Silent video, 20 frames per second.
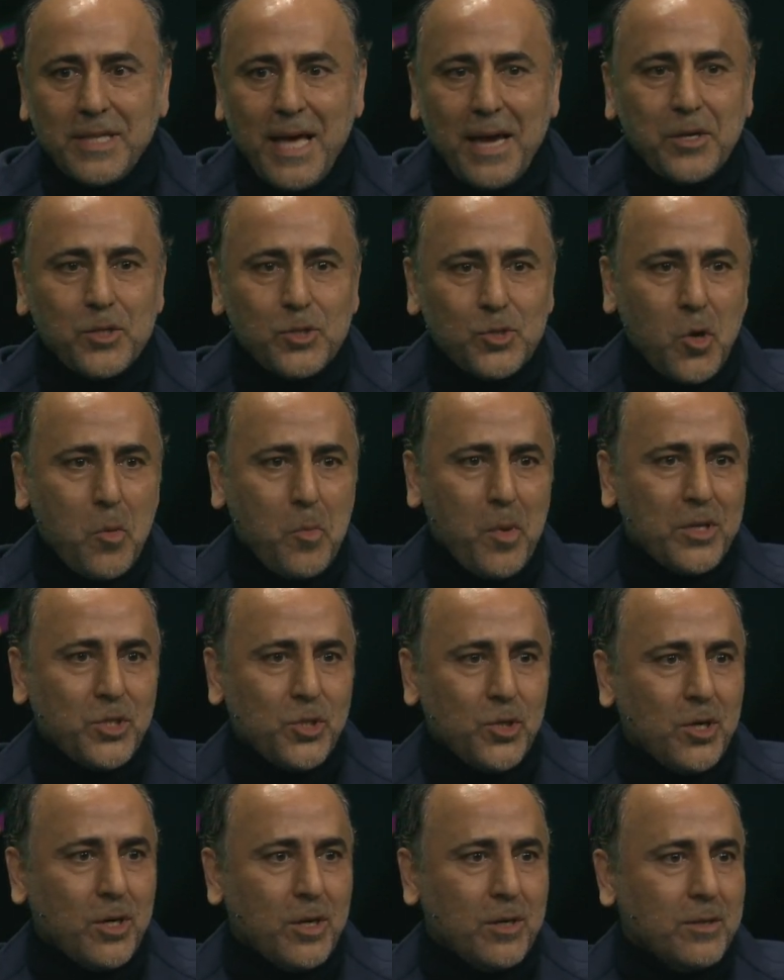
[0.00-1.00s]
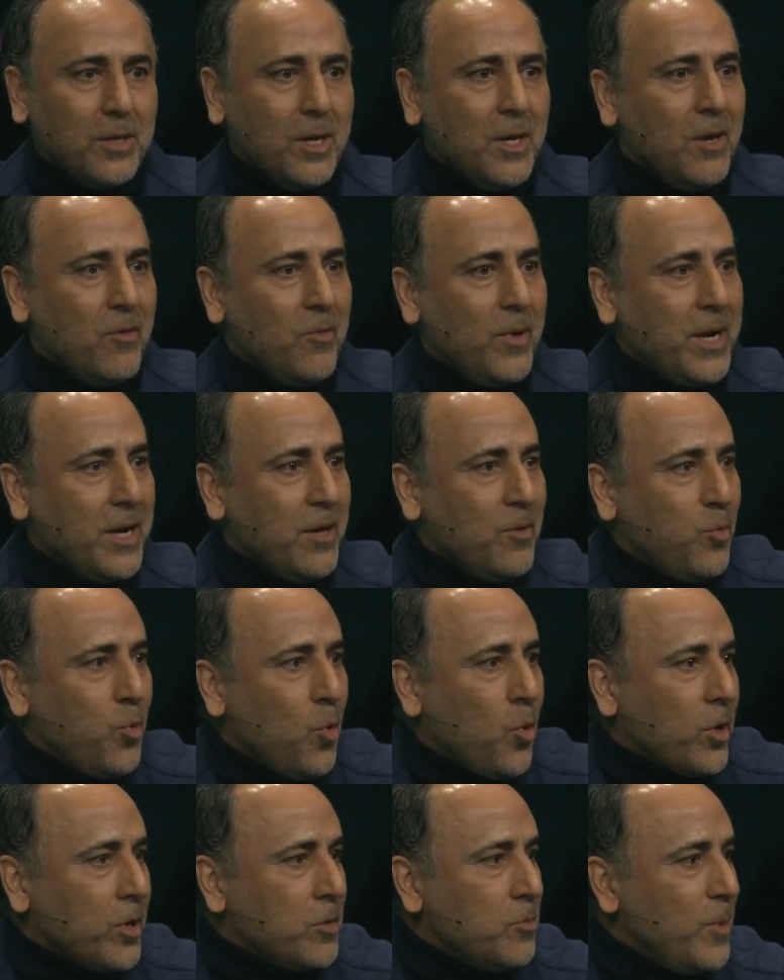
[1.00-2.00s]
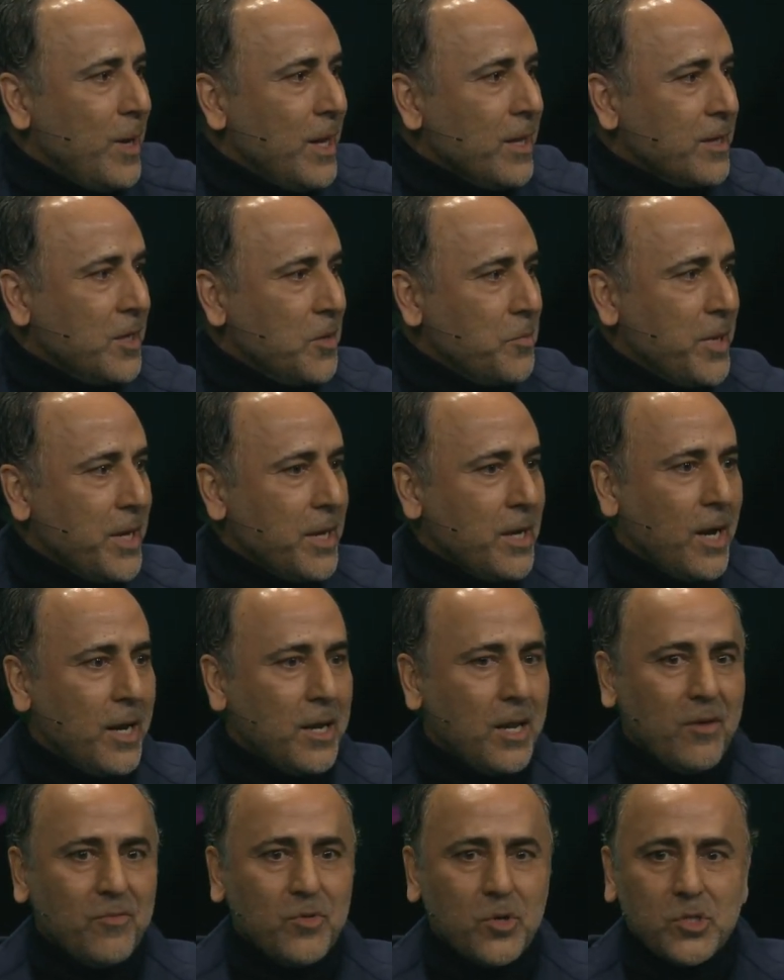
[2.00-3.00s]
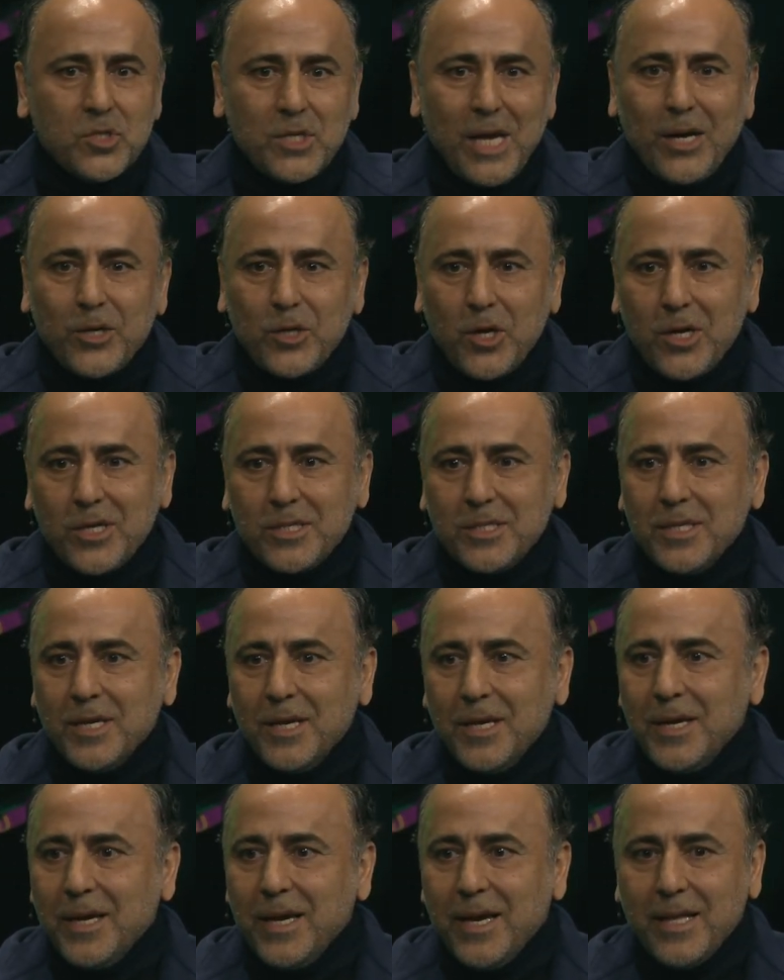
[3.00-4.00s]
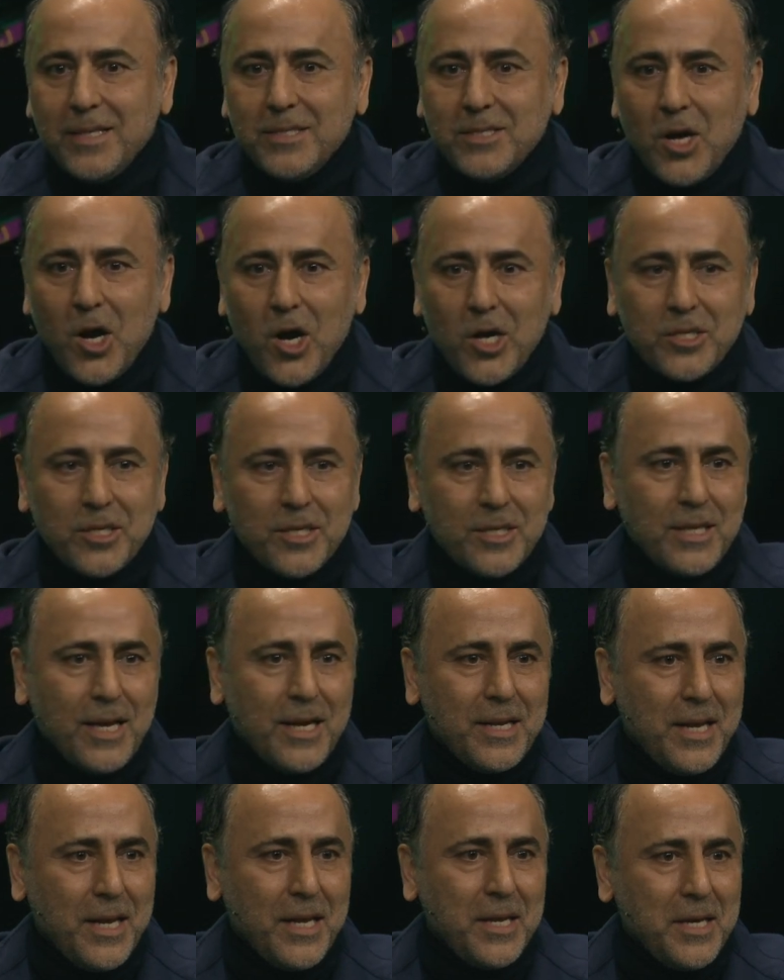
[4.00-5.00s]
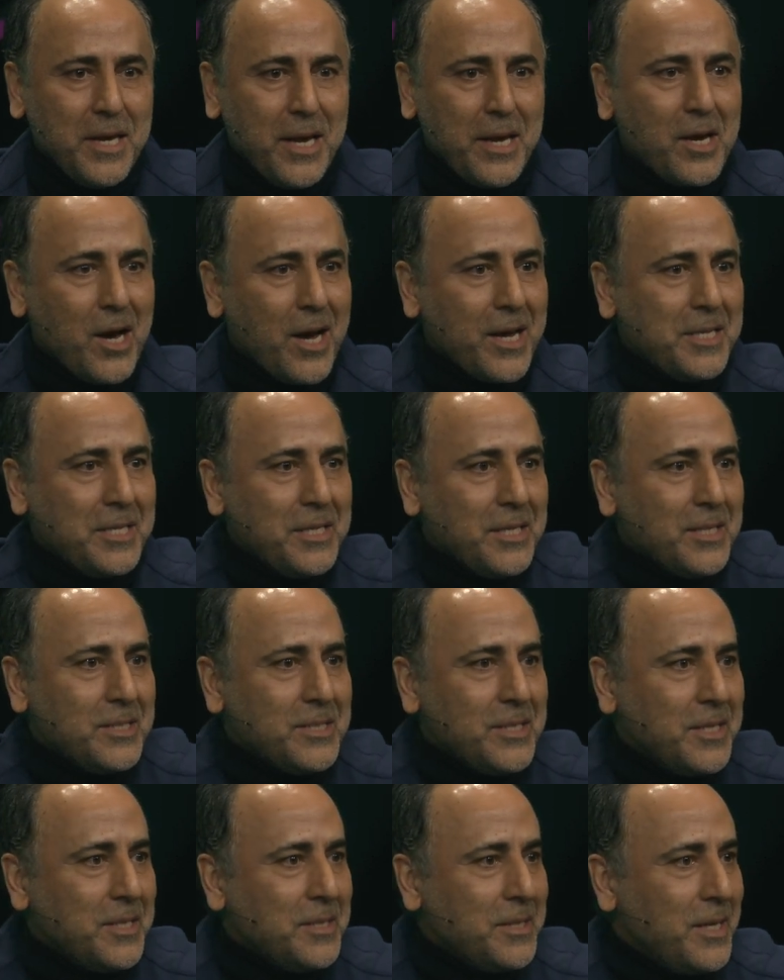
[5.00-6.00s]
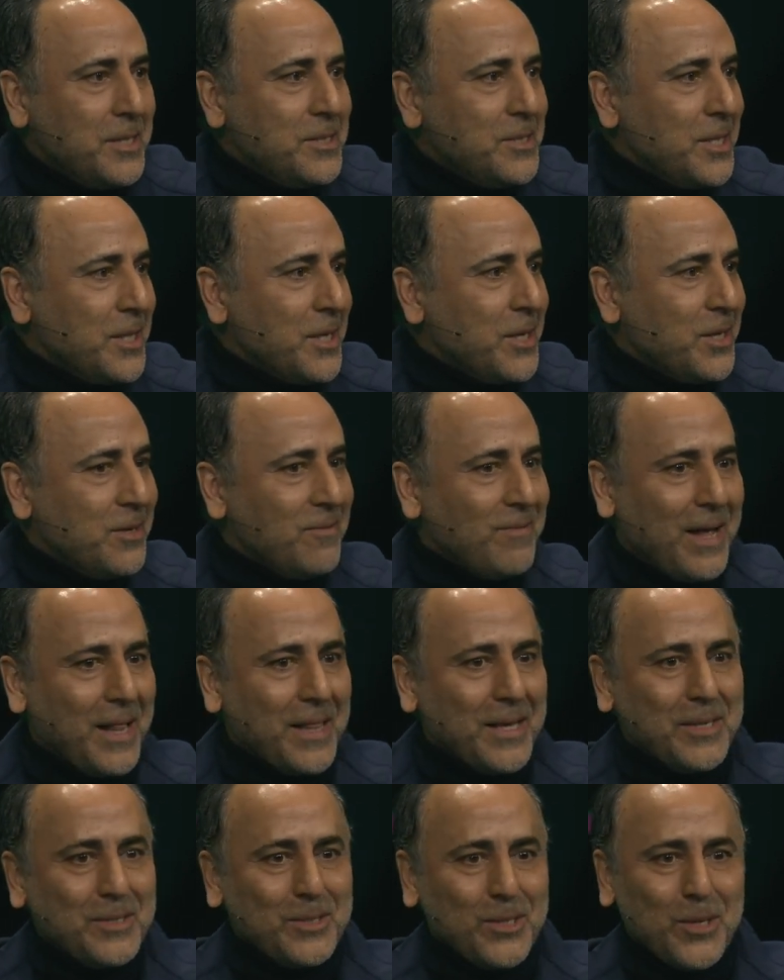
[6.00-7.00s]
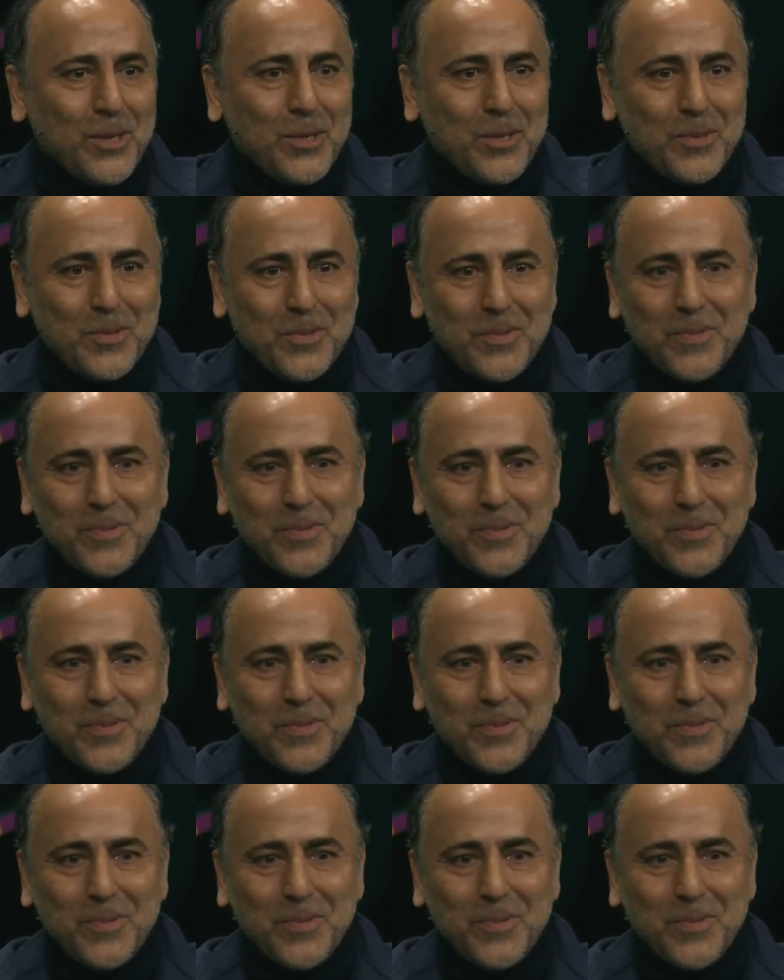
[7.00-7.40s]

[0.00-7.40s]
Thank you so much. You are very warm, welcoming. I love your saunas. It's hotter than any AI deals in, in Silicon Valley. So.